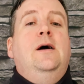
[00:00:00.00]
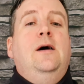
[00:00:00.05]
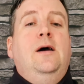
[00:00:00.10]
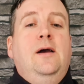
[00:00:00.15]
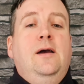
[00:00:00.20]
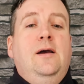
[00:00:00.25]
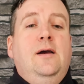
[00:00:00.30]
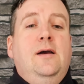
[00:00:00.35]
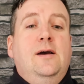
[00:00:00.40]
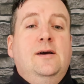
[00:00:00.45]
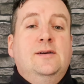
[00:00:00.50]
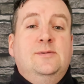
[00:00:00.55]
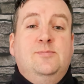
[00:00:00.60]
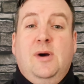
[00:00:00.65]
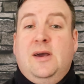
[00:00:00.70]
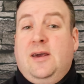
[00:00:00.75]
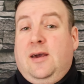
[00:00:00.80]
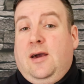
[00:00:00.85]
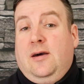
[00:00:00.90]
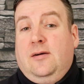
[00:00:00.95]
is
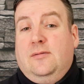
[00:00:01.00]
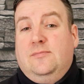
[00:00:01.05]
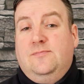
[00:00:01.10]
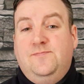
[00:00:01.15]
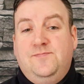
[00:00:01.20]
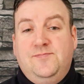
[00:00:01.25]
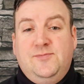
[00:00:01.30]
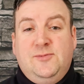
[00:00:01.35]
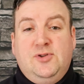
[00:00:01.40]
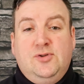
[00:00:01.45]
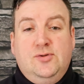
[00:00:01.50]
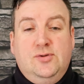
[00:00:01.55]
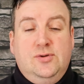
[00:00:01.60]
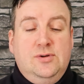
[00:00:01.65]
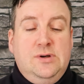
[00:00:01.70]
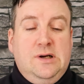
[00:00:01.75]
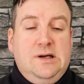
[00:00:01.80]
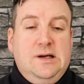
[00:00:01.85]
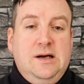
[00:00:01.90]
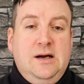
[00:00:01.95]
my kit.
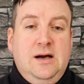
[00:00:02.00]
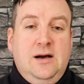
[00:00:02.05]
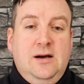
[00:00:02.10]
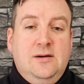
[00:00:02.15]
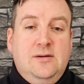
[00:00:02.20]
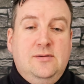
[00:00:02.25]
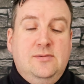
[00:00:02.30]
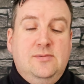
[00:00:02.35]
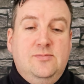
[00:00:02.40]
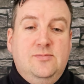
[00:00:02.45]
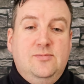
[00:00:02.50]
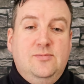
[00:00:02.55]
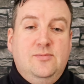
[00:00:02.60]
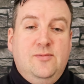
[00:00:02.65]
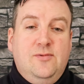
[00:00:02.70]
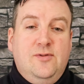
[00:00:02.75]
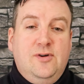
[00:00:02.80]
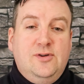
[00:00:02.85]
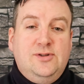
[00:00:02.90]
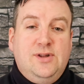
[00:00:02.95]
So
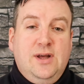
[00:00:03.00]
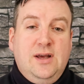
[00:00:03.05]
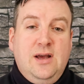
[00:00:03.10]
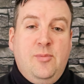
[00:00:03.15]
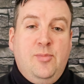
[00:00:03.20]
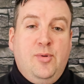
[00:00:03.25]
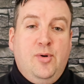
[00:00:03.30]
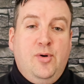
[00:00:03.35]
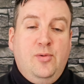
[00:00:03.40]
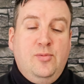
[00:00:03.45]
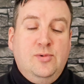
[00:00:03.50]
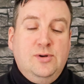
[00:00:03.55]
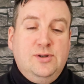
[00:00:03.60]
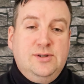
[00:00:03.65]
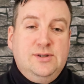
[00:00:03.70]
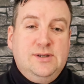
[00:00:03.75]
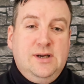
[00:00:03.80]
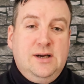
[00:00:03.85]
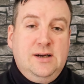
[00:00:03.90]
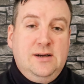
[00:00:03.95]
first thing I bought
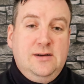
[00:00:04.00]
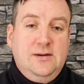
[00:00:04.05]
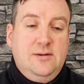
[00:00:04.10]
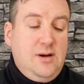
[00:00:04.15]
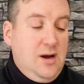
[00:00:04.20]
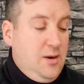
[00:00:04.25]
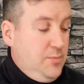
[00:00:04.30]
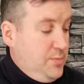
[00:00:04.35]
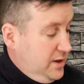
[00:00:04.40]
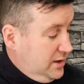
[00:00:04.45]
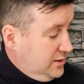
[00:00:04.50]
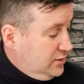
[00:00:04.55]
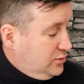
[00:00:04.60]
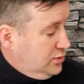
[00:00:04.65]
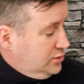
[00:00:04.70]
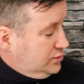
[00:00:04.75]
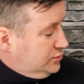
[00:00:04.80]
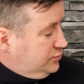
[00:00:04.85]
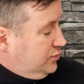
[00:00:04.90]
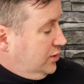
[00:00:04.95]
was a
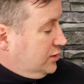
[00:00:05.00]
guise